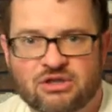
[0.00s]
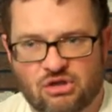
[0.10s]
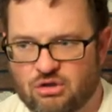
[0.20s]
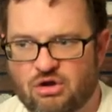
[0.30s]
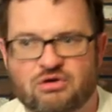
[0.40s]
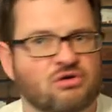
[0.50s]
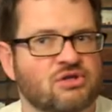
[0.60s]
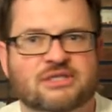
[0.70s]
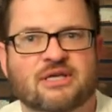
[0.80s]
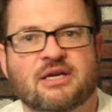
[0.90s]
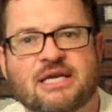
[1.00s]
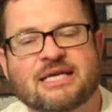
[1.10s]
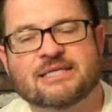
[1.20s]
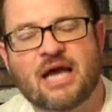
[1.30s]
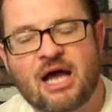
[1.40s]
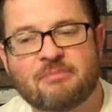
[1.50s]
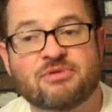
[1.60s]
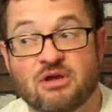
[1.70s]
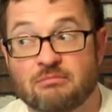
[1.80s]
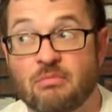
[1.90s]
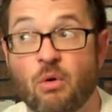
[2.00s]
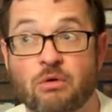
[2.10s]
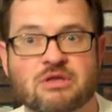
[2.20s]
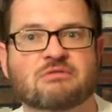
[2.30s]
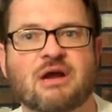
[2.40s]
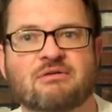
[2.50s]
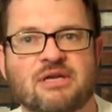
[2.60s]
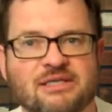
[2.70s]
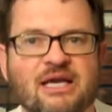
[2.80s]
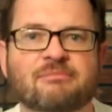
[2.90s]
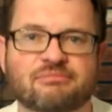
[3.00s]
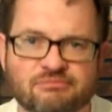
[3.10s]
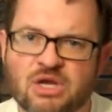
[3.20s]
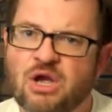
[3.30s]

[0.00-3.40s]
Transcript: The longer the sun is up, the more the ground heats up.